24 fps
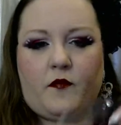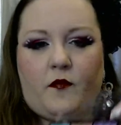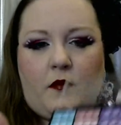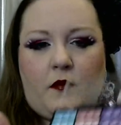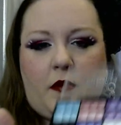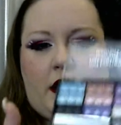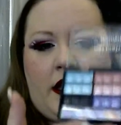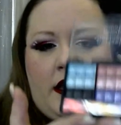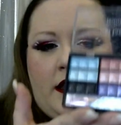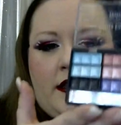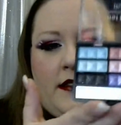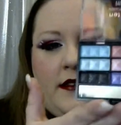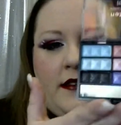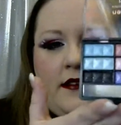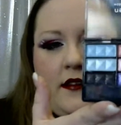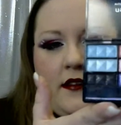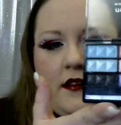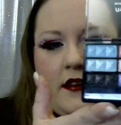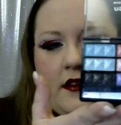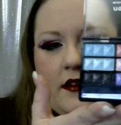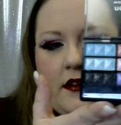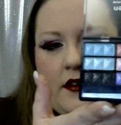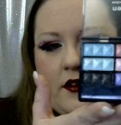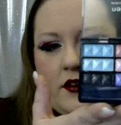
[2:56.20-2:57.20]
But
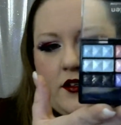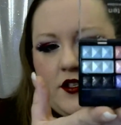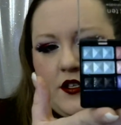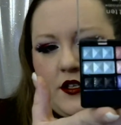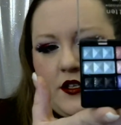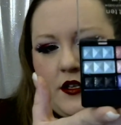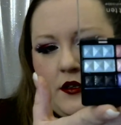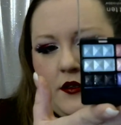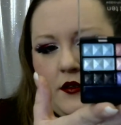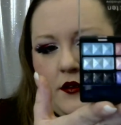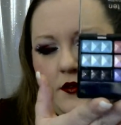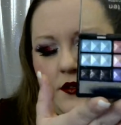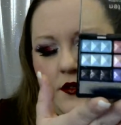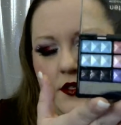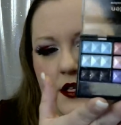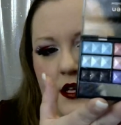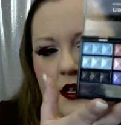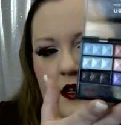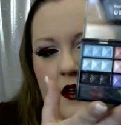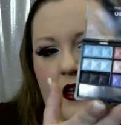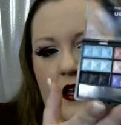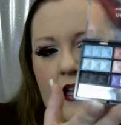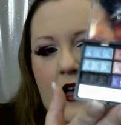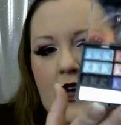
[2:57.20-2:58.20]
there's those.
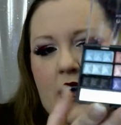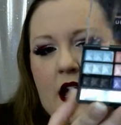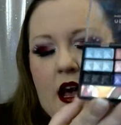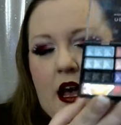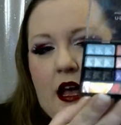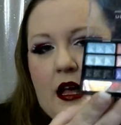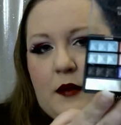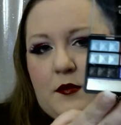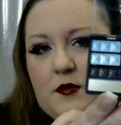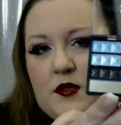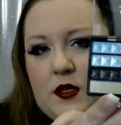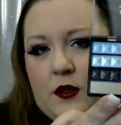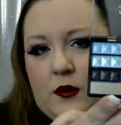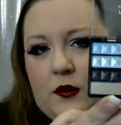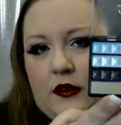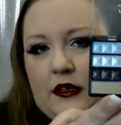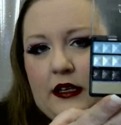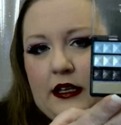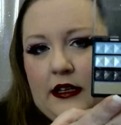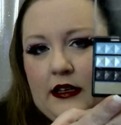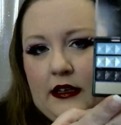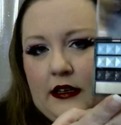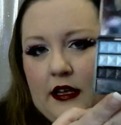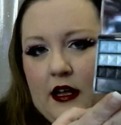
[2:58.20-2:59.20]
I
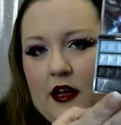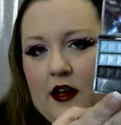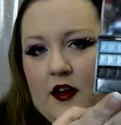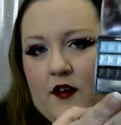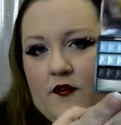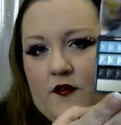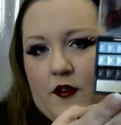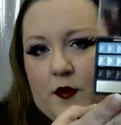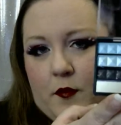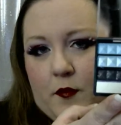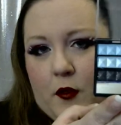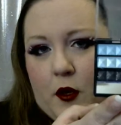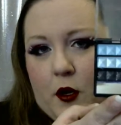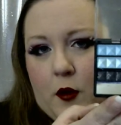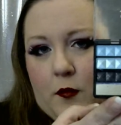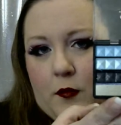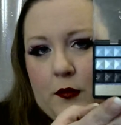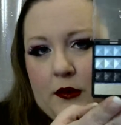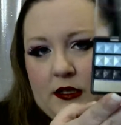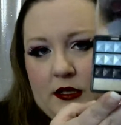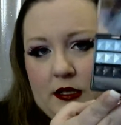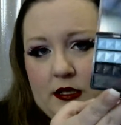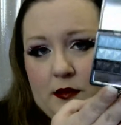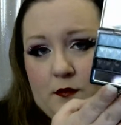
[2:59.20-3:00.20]
absolutely love the
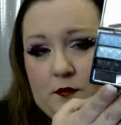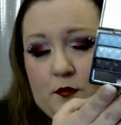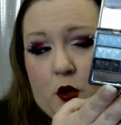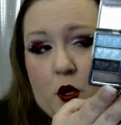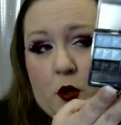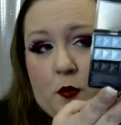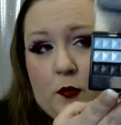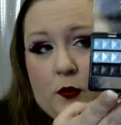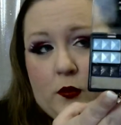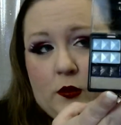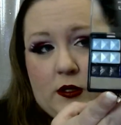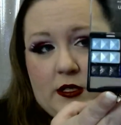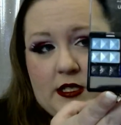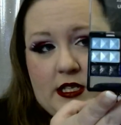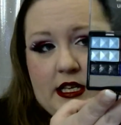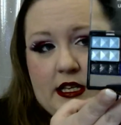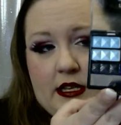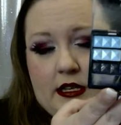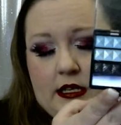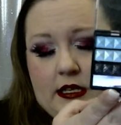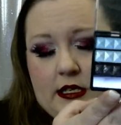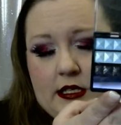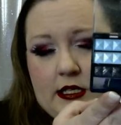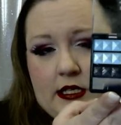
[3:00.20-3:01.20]
purples
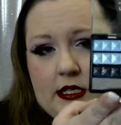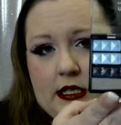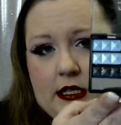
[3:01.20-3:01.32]
in this